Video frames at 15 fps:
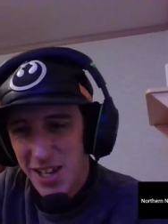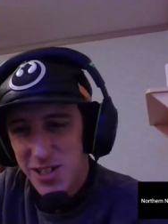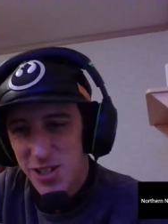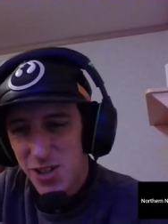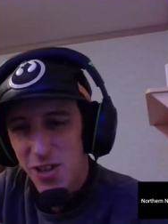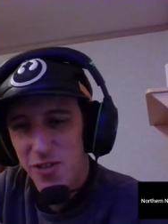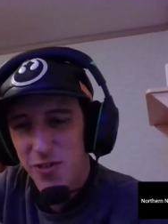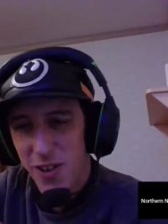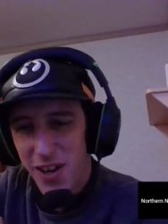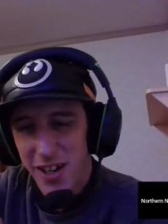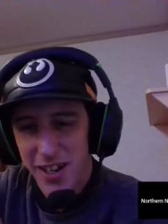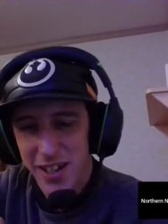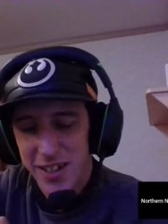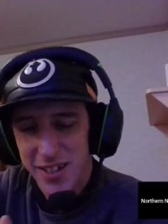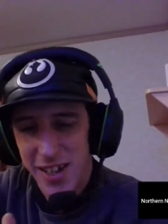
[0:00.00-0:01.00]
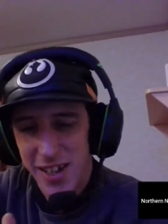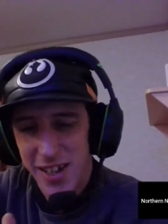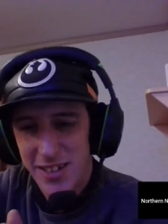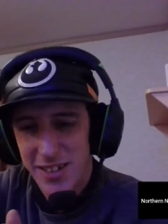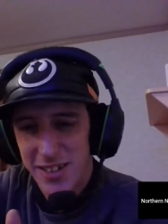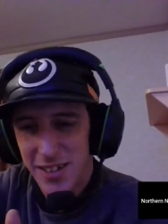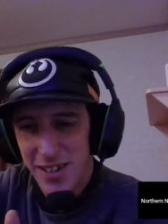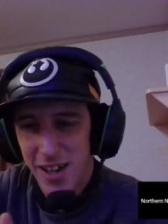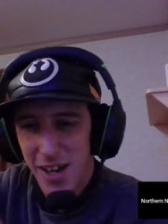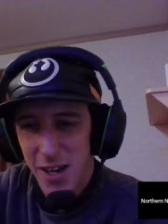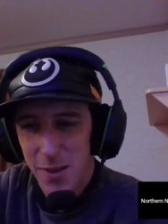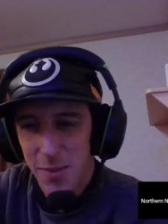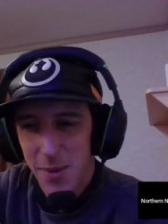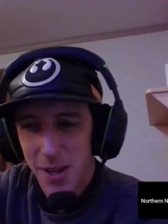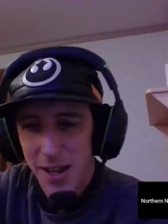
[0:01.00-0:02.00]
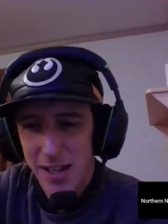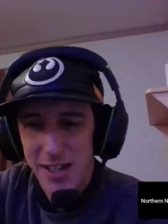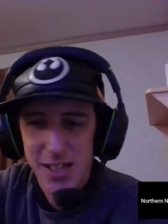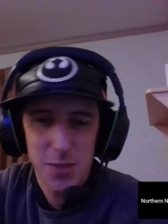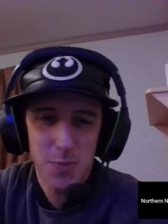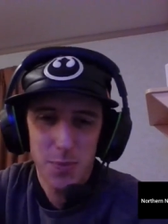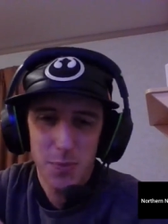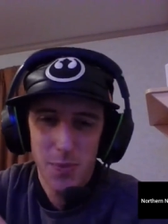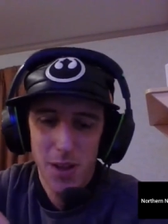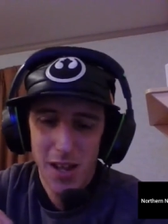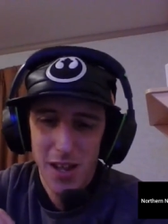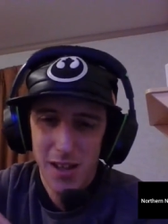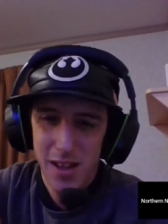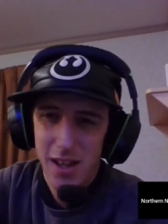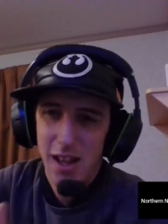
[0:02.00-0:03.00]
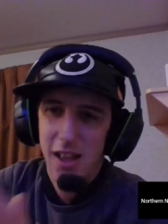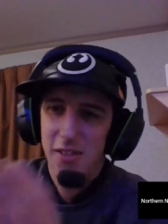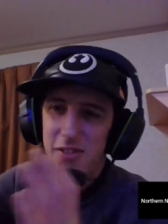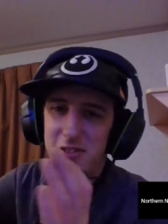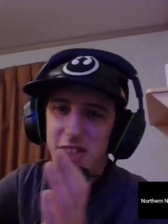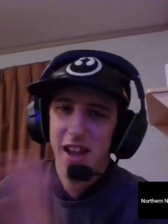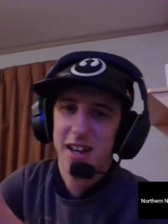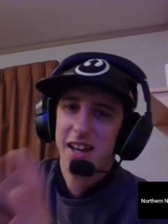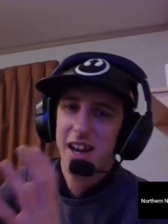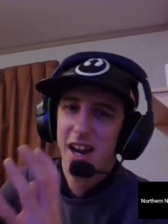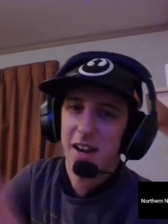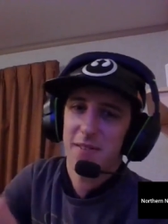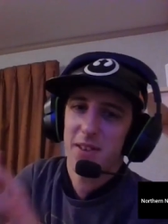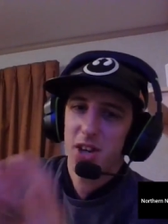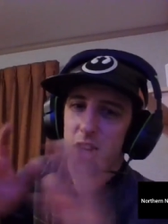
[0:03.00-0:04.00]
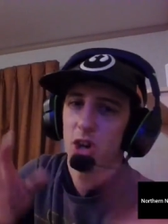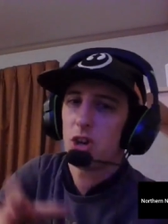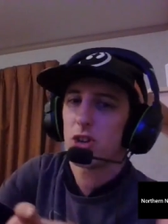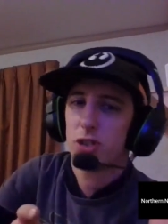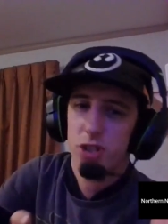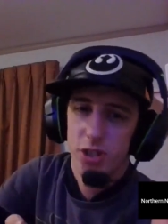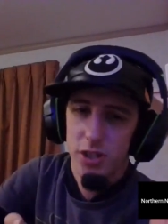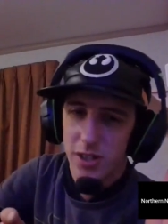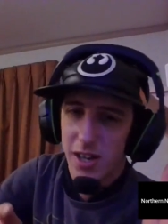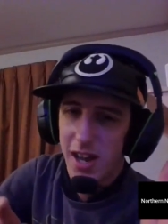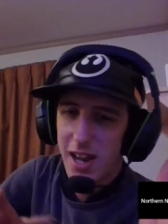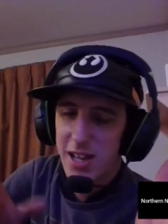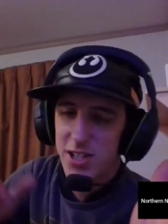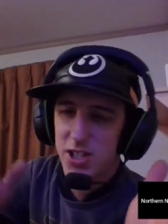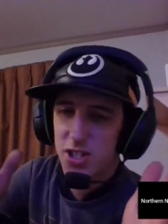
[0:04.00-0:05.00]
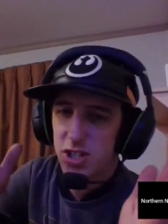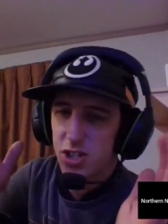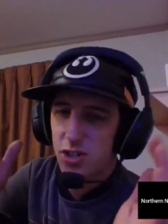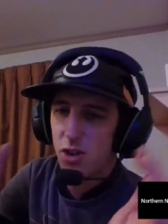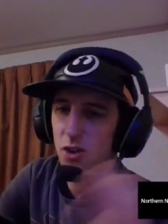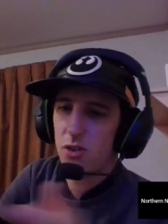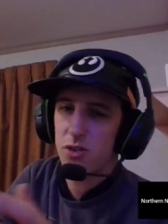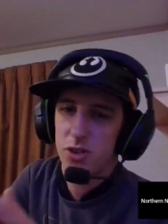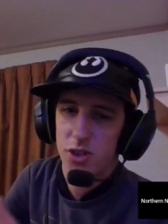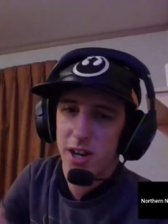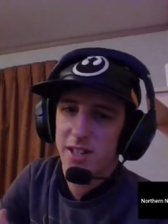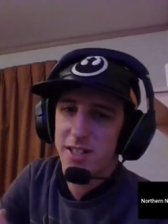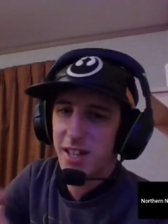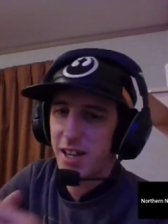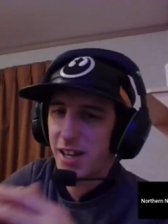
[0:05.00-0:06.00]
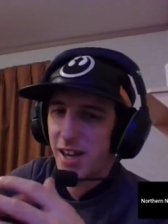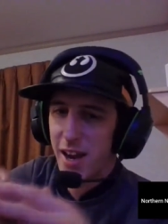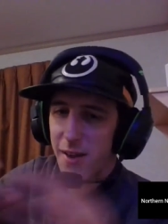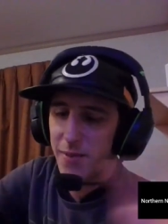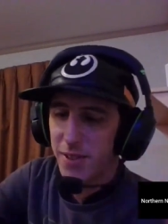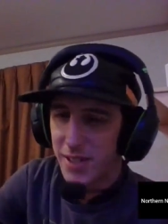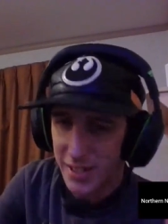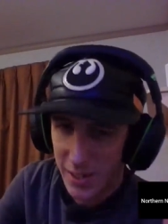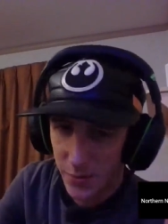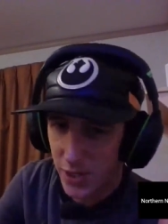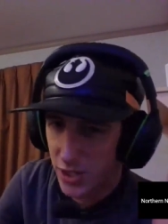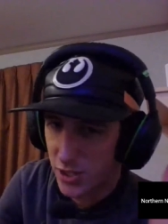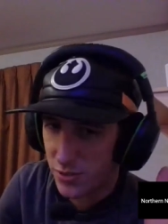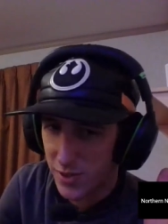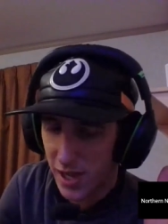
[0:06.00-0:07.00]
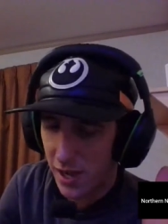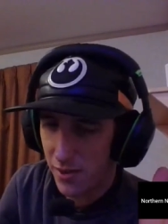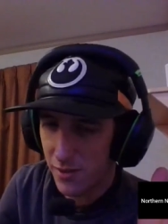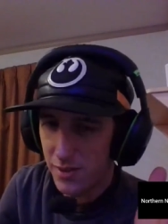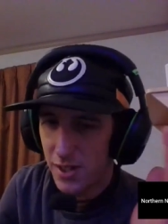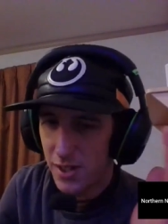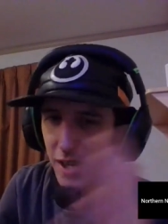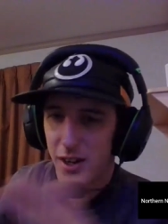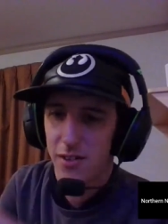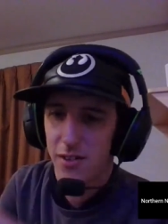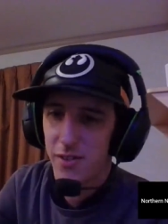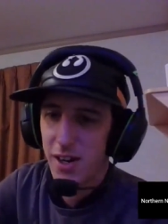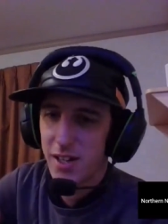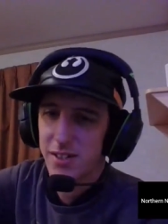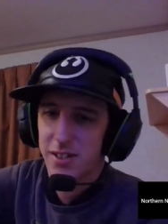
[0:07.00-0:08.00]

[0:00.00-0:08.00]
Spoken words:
so funny that it is that kind of a culture has so transcended everything that we do now, right?